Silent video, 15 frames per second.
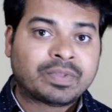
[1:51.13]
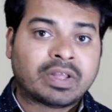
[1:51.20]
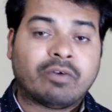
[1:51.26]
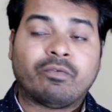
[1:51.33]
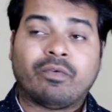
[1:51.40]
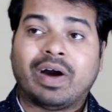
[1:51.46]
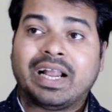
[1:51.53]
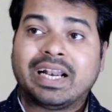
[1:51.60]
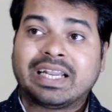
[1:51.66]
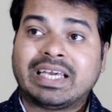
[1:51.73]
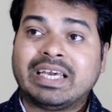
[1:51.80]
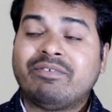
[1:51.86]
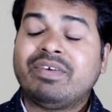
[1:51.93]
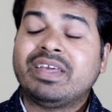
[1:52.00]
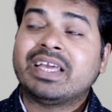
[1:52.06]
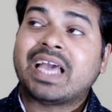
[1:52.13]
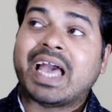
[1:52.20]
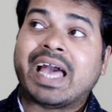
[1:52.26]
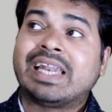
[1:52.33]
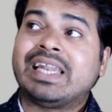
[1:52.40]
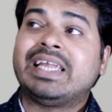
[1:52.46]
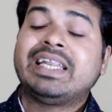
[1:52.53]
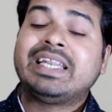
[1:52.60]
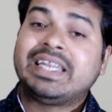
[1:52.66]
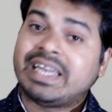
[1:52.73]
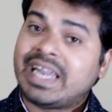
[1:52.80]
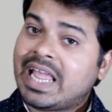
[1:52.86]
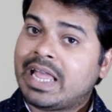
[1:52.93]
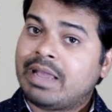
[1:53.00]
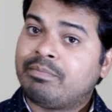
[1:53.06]
while giving any
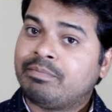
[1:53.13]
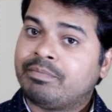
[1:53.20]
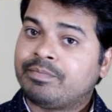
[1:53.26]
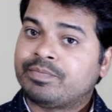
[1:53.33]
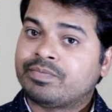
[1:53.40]
name,